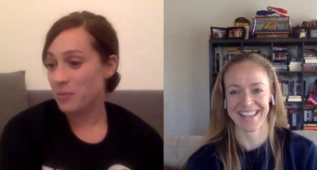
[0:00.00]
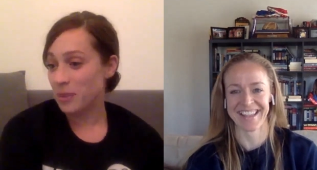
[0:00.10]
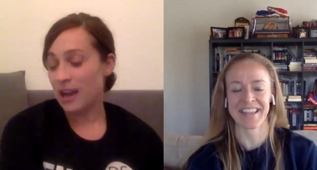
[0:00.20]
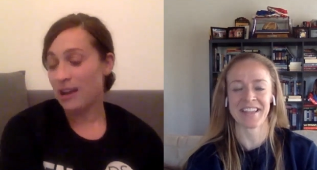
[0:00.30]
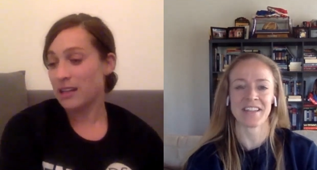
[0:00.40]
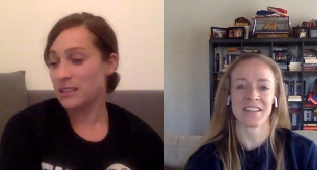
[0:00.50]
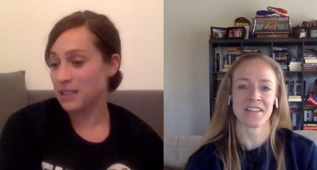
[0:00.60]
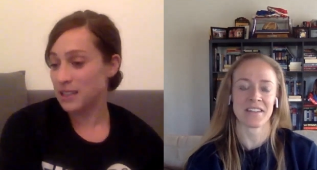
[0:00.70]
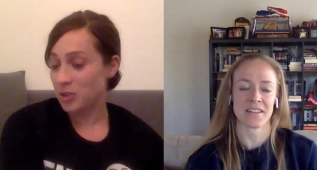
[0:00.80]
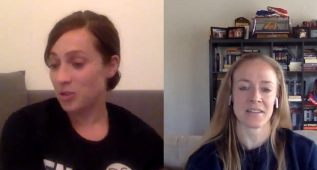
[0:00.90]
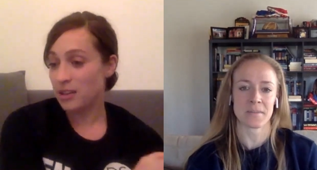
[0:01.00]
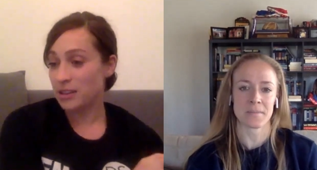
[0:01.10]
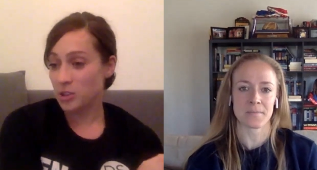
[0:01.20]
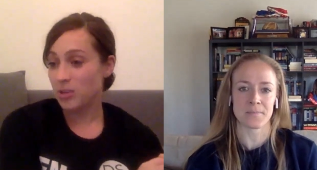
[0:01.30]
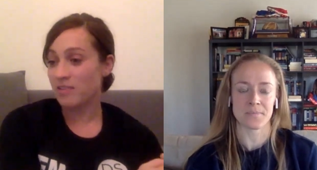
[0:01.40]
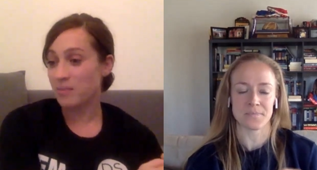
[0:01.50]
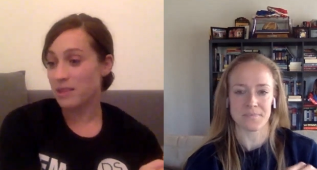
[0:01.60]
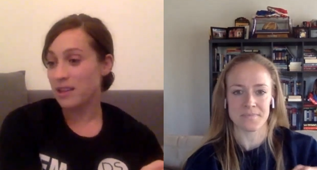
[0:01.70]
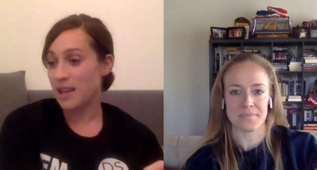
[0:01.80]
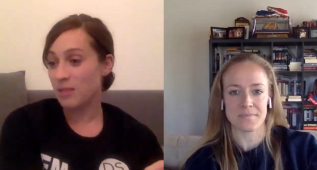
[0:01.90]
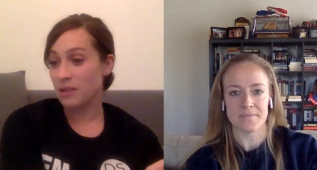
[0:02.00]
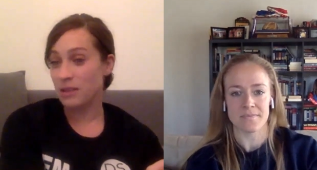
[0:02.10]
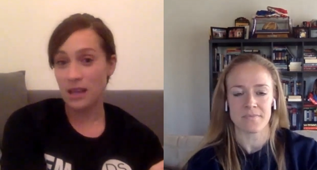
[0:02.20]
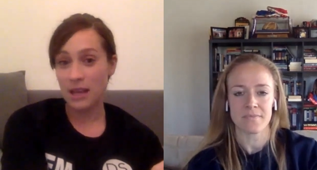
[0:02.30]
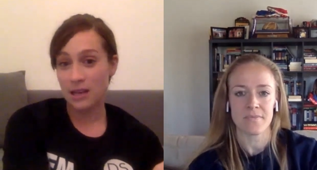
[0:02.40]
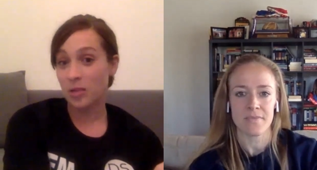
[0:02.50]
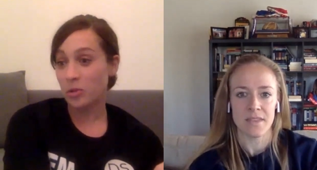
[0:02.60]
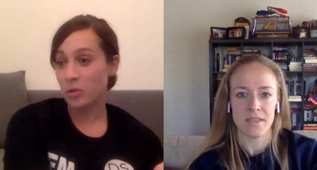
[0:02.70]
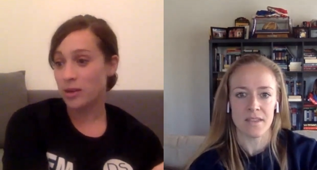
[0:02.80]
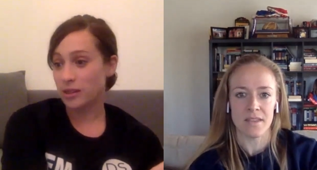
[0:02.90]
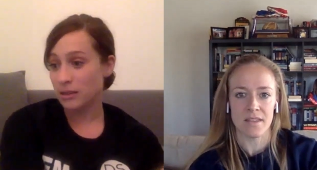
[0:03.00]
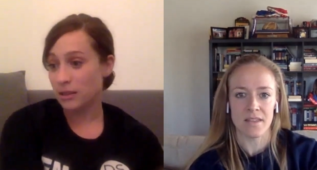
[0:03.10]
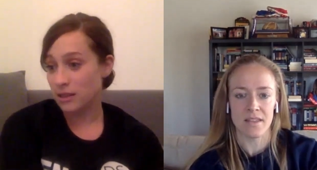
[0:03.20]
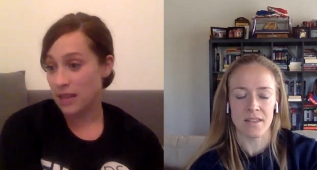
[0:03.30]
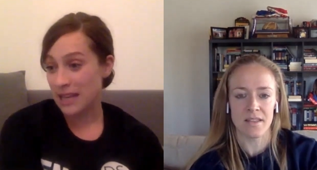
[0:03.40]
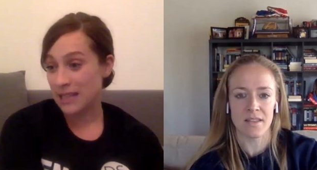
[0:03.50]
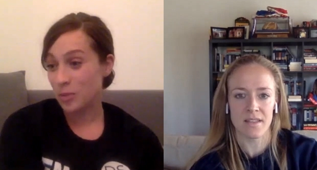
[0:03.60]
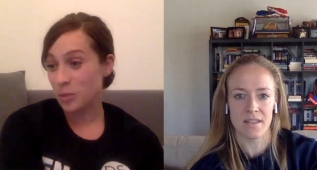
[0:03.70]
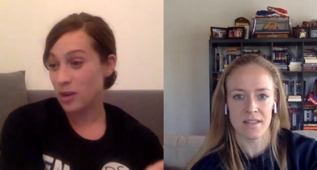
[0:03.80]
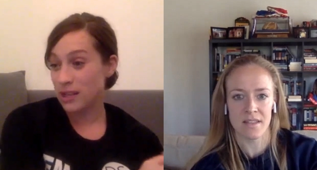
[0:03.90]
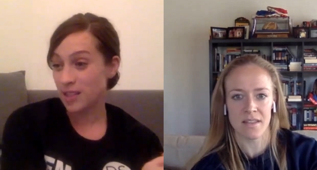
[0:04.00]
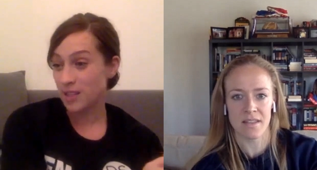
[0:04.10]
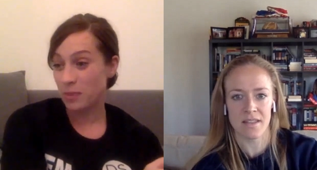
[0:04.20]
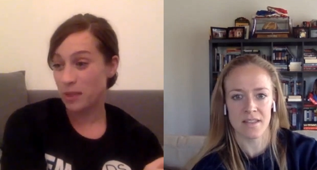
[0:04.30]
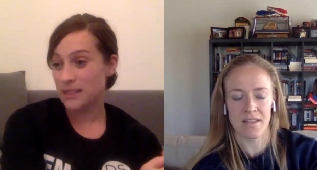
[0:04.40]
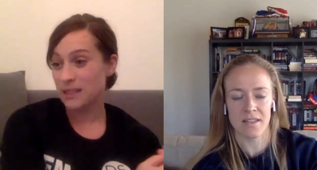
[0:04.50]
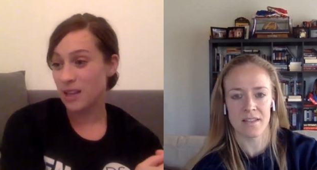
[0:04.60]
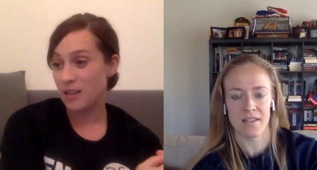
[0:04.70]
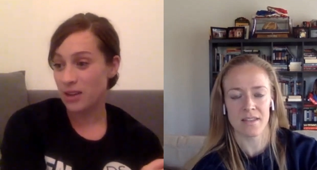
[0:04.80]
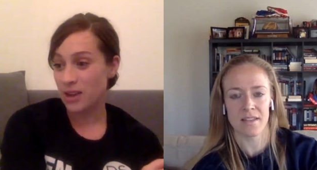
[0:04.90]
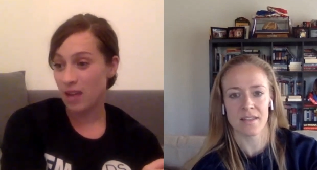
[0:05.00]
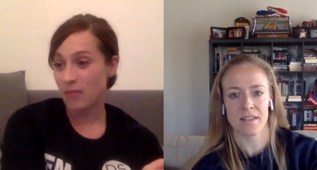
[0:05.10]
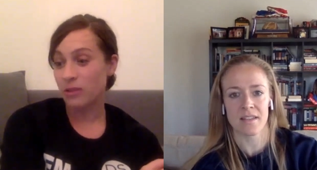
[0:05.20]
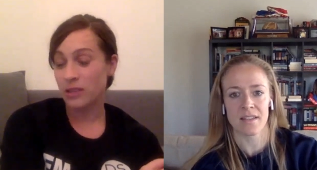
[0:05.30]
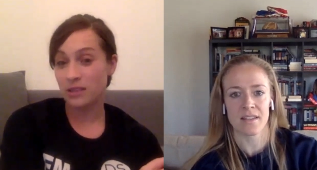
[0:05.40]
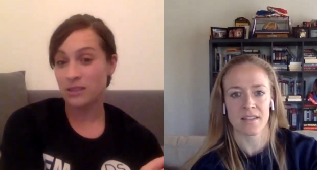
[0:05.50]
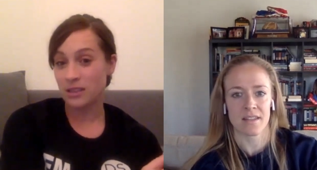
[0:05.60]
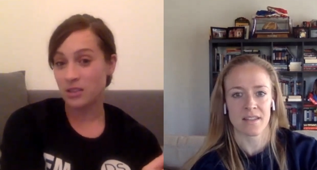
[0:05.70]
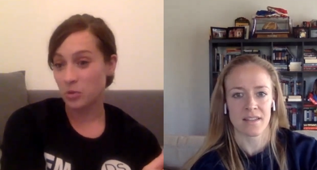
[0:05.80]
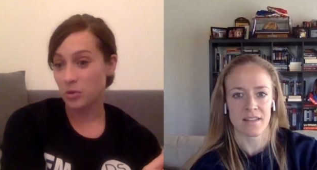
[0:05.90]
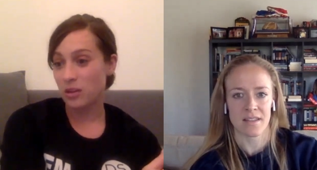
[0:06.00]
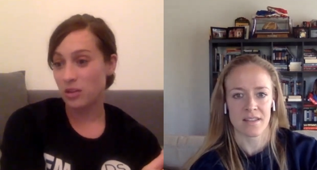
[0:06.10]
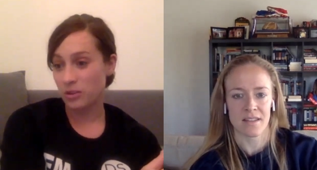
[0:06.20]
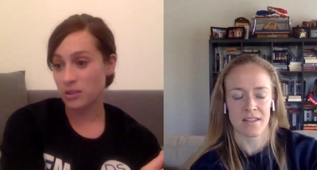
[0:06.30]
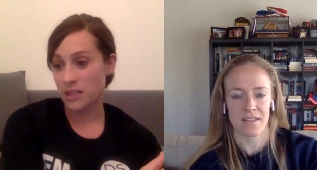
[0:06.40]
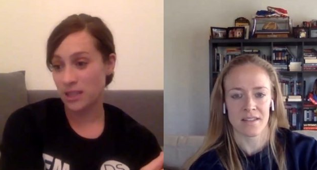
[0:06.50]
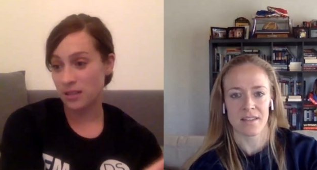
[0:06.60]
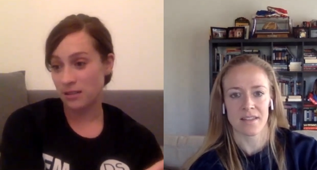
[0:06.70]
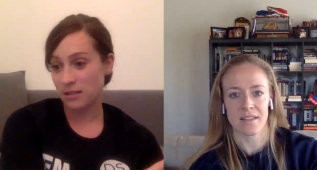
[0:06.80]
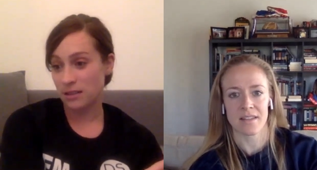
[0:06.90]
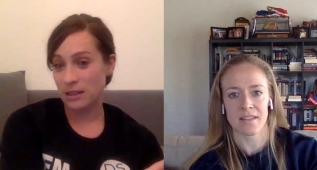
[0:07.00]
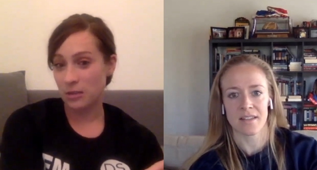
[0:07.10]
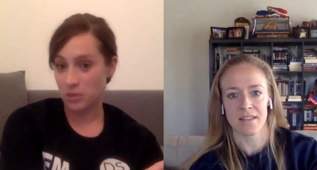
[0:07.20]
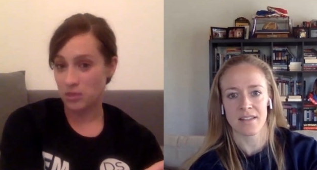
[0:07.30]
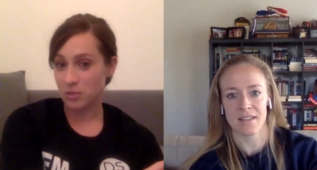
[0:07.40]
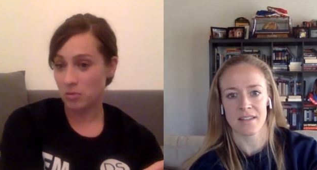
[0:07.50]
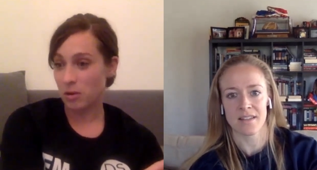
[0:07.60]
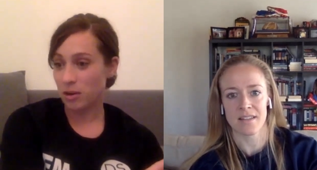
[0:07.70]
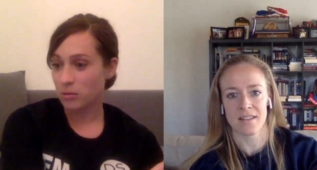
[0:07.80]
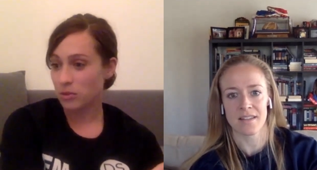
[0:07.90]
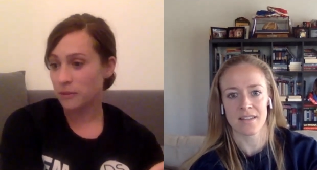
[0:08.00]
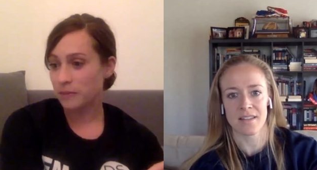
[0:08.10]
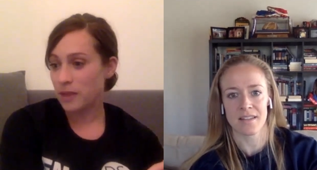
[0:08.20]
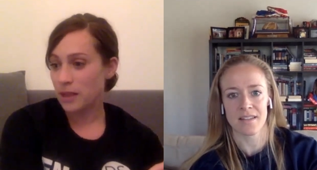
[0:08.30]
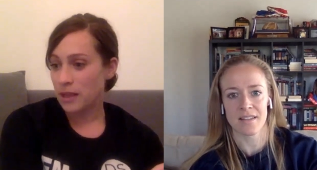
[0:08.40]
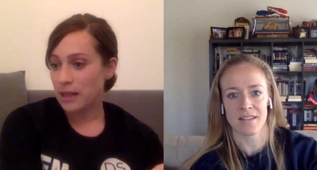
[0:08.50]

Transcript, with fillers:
Speaker 1: you have, I actually didn't know this, you have been named in the NWL's, NWSL Best 11 every year since 2013, which is remarkable.